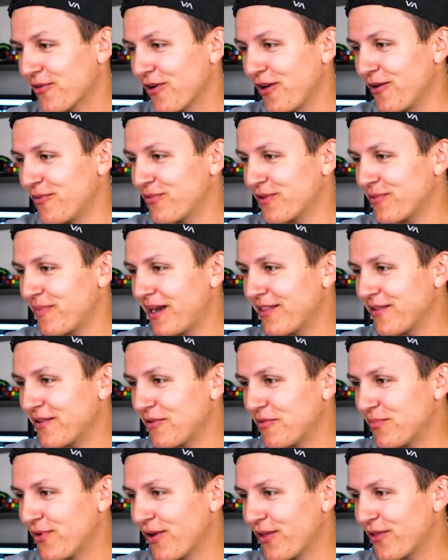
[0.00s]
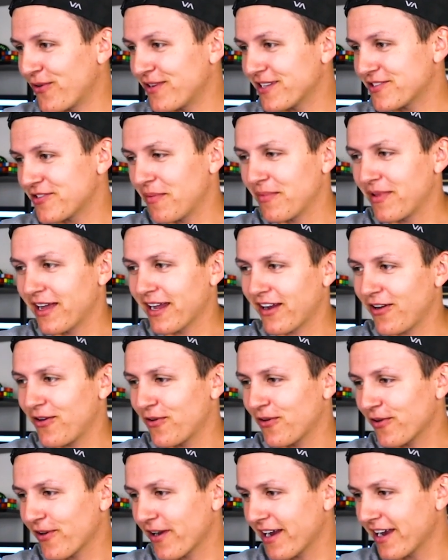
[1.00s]
grew up with my little brother. And so I'm like,
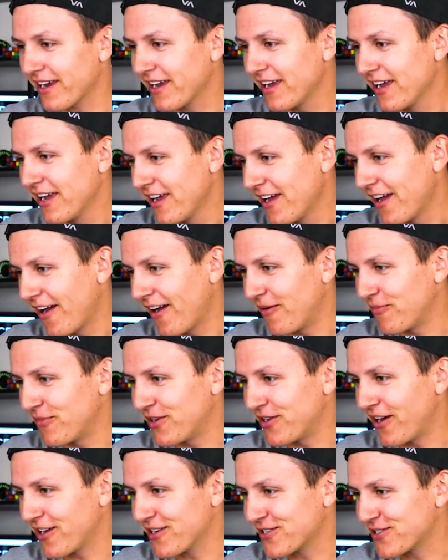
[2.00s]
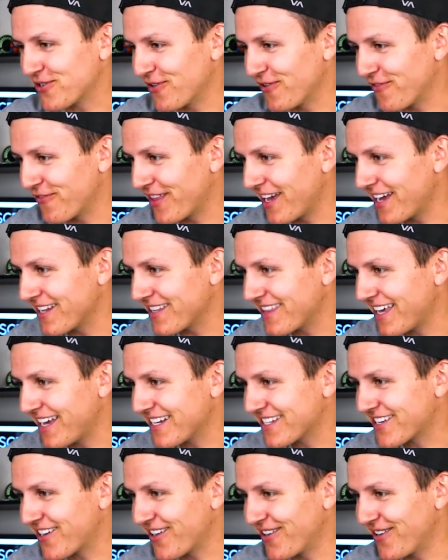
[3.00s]
oh, great. I'm um, not sure if that,
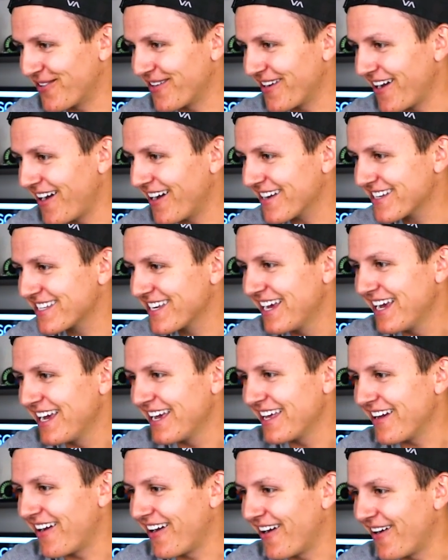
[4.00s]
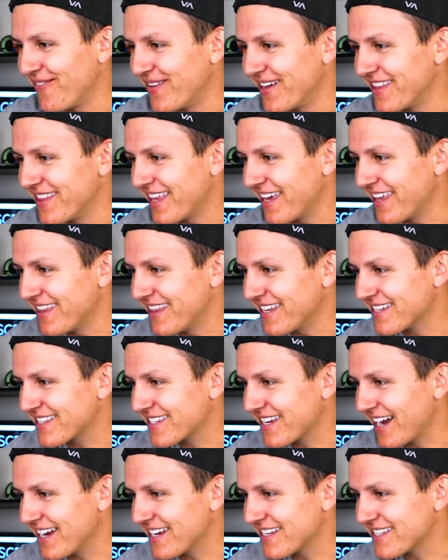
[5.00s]
that's good or not. Um, then
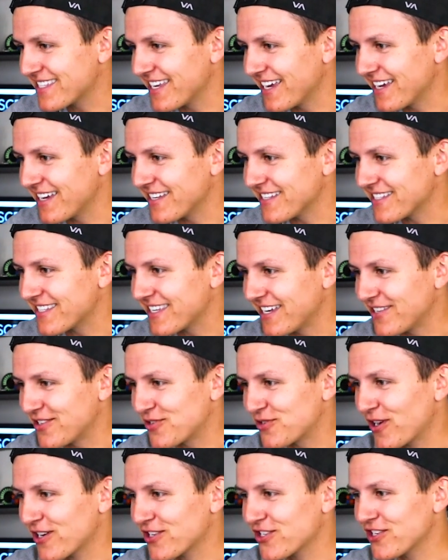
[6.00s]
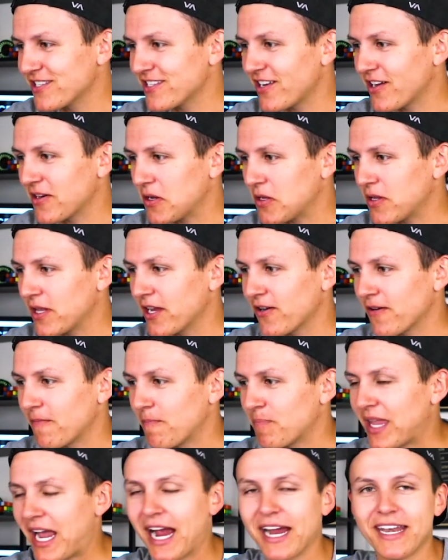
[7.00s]
this guy says, instructions
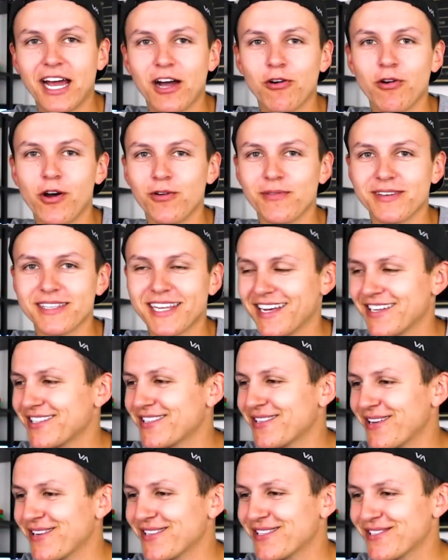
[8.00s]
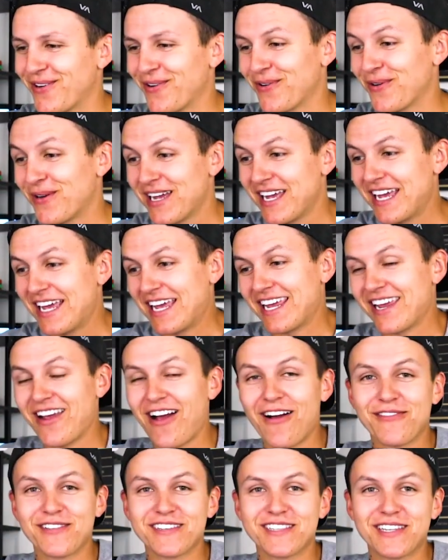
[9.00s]
unclear. I now own Tesla. So he
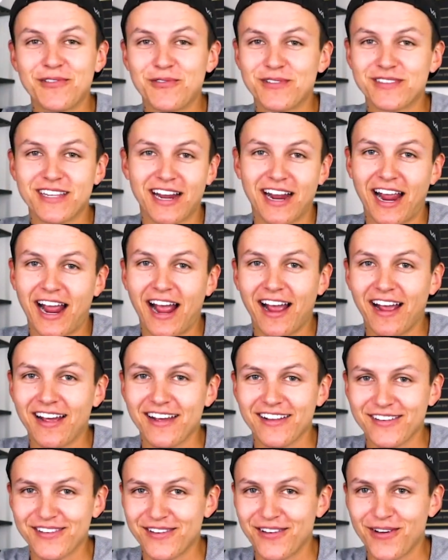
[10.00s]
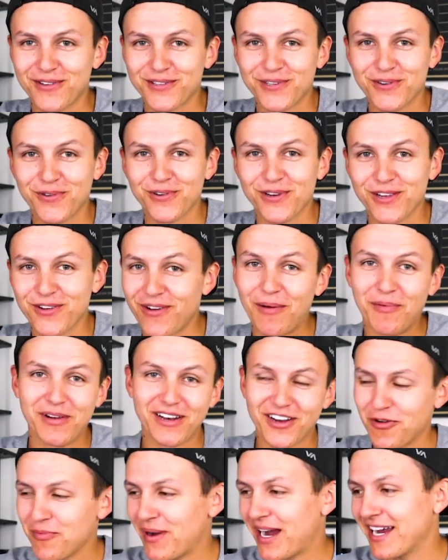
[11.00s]
obviously was like, ah, no, screw you. I'm
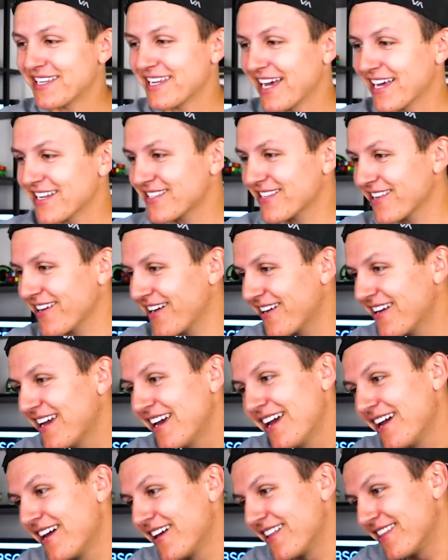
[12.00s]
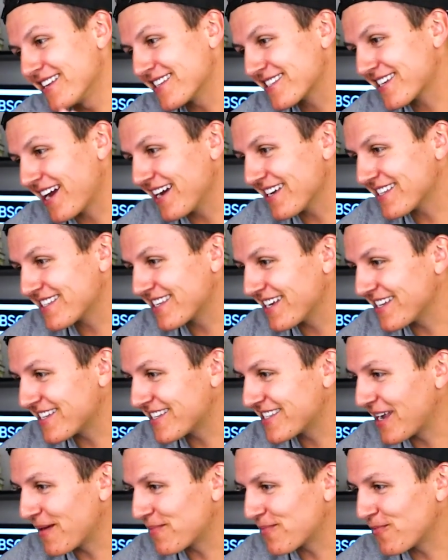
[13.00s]
going to go buy Tesla. This guy
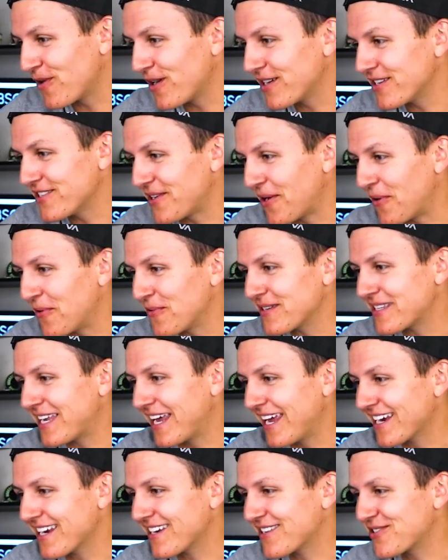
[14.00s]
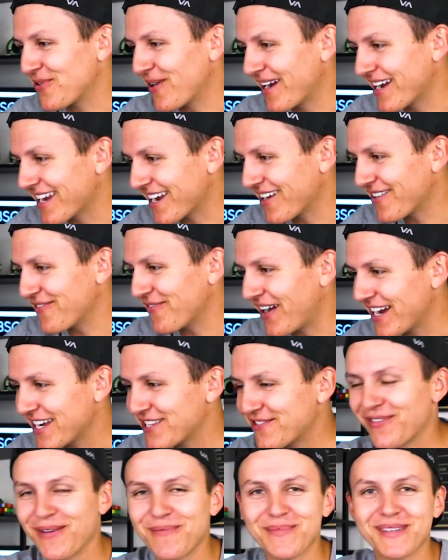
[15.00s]
says, step one, don't take trading
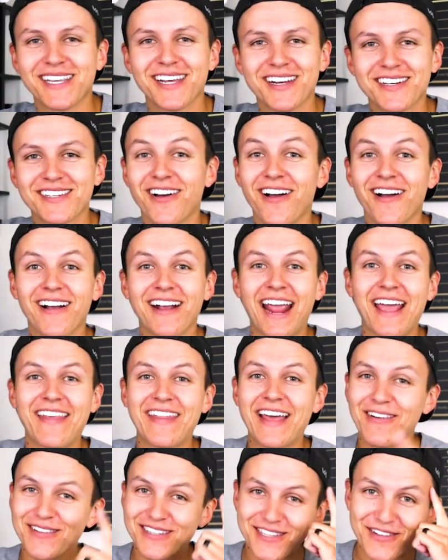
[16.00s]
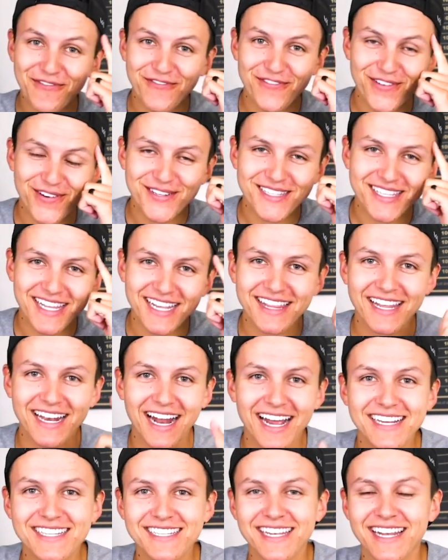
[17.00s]
advice from TikTok. And that was the first thing that
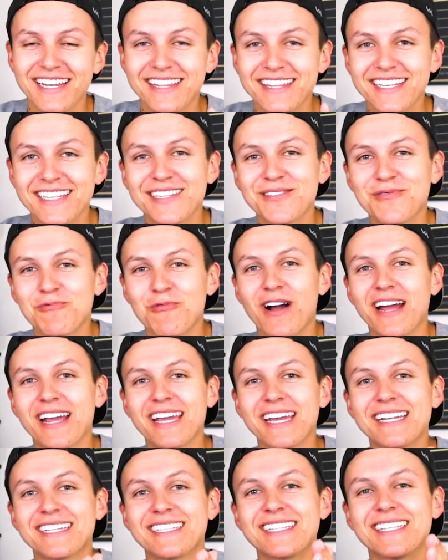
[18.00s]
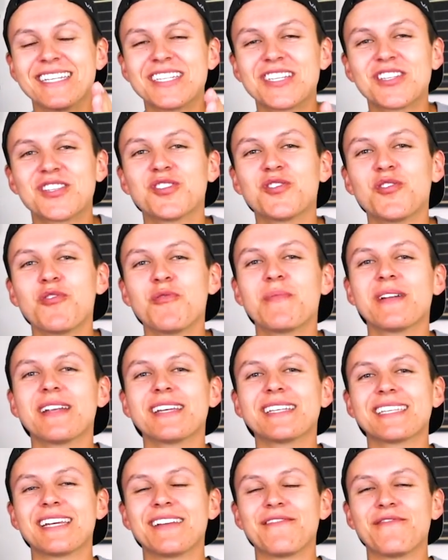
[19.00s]
I said. And this is why it's the
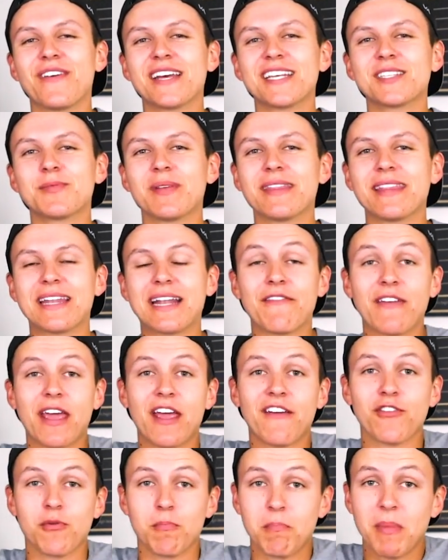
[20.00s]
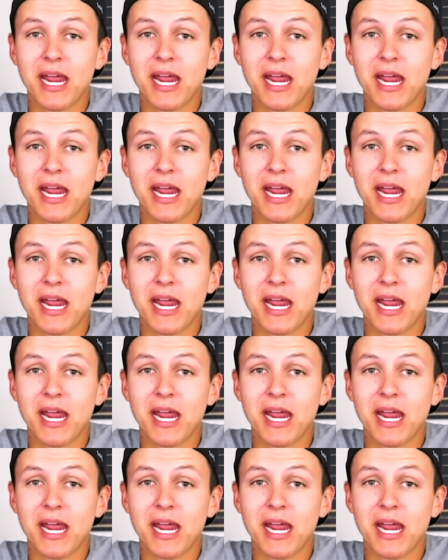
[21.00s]
stupidest investment that I've ever